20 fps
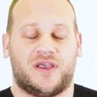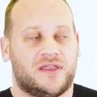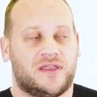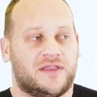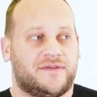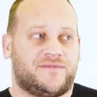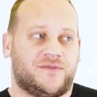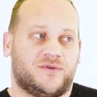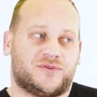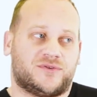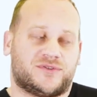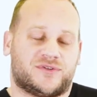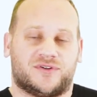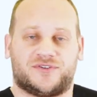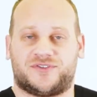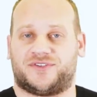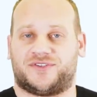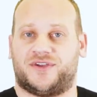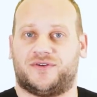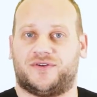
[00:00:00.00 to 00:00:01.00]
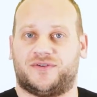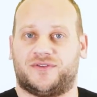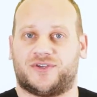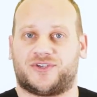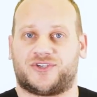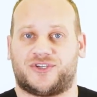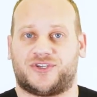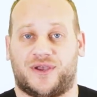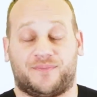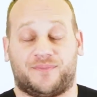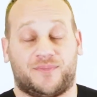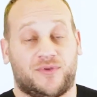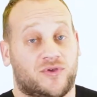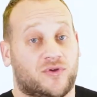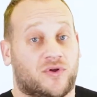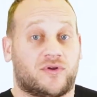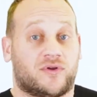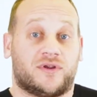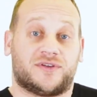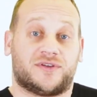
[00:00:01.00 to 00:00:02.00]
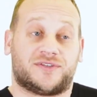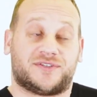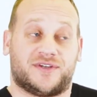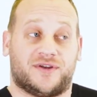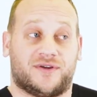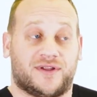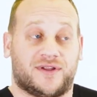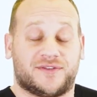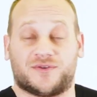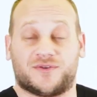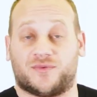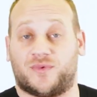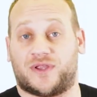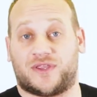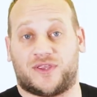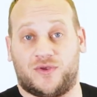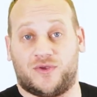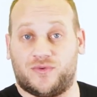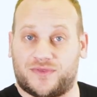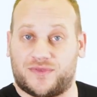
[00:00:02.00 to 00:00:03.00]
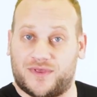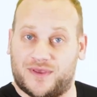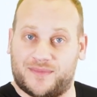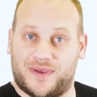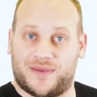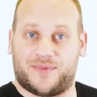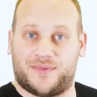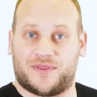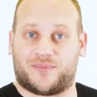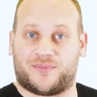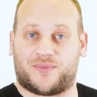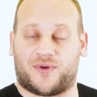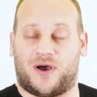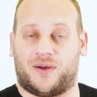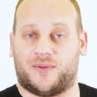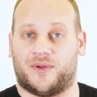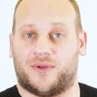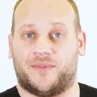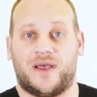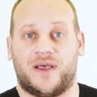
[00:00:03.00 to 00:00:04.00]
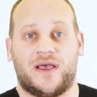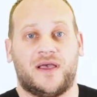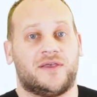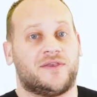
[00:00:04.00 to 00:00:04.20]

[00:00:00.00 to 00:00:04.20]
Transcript: If you start steering this ship, you're gonna steer it into what you think might be the problem.